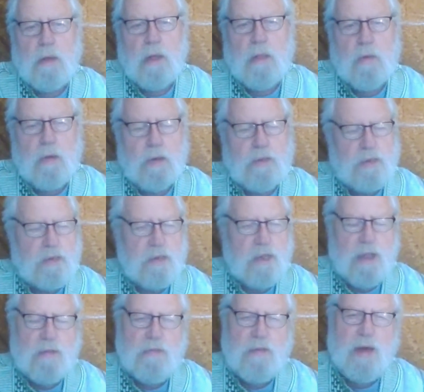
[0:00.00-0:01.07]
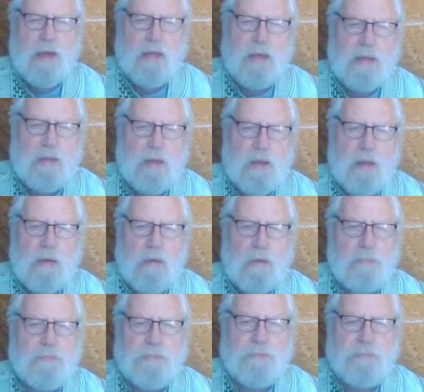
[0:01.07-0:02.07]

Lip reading: otherwise it's not valid. No,